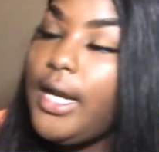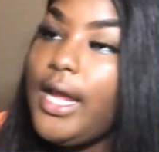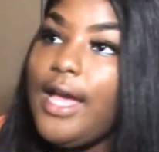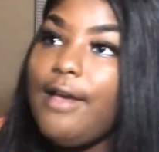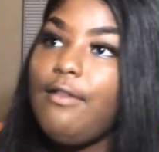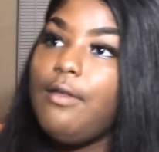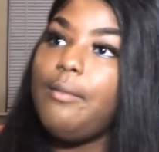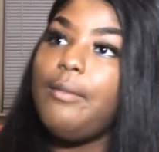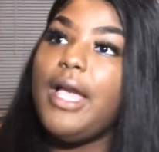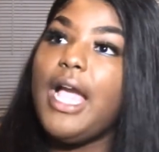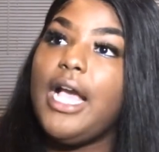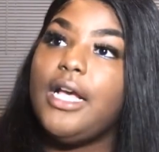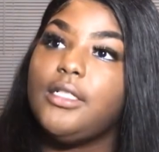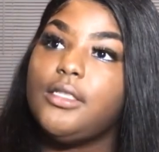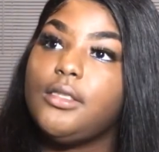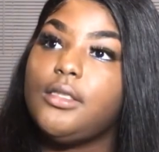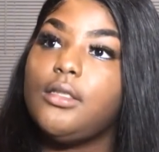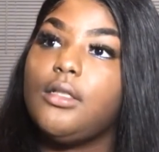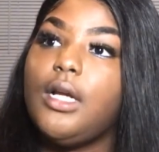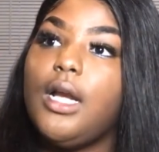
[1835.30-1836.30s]
haven't
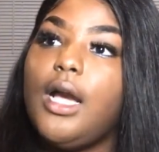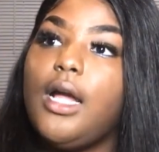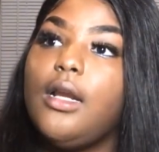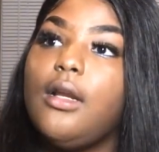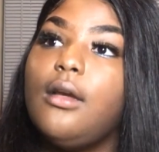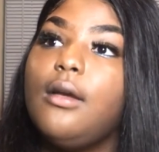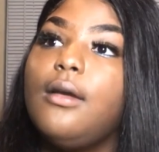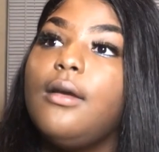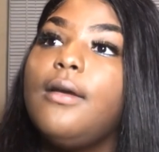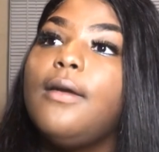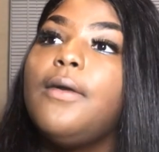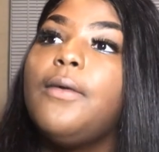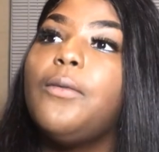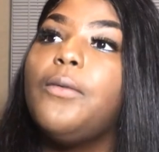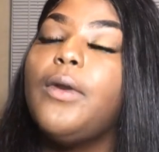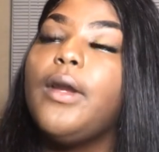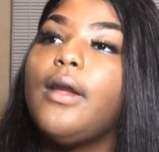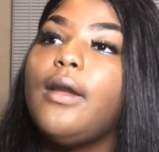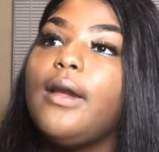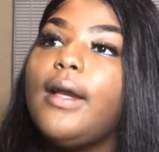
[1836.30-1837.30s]
mastered how to
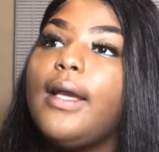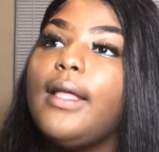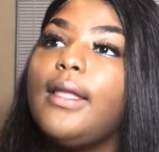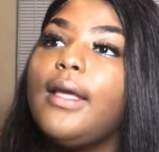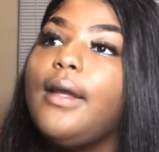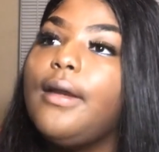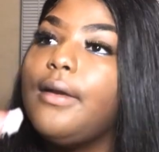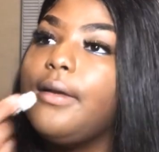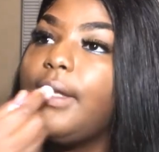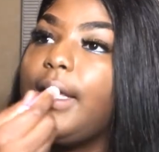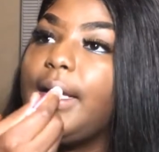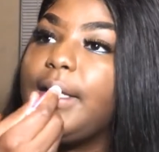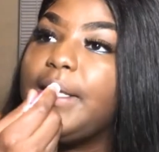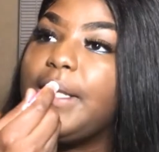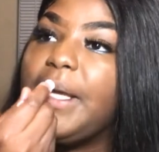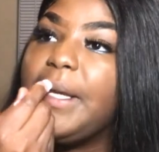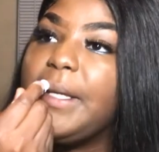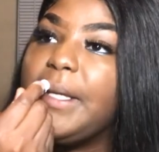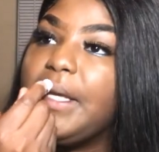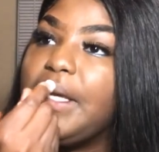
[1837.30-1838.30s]
wear highlighter like
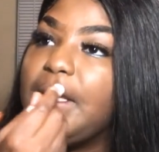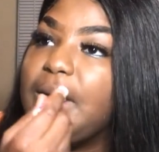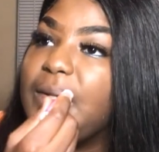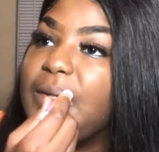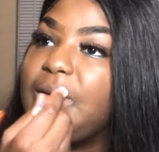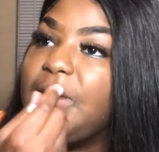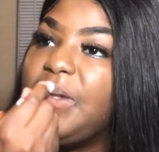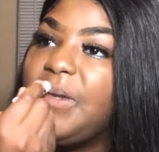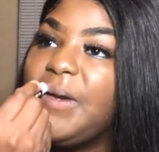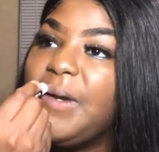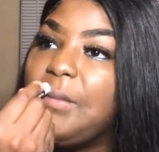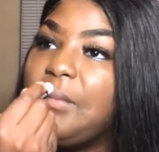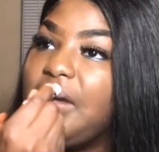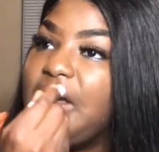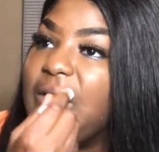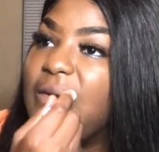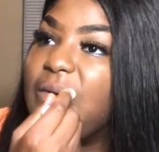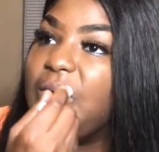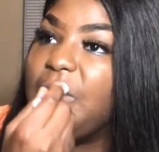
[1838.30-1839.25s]
that yet. So I'll put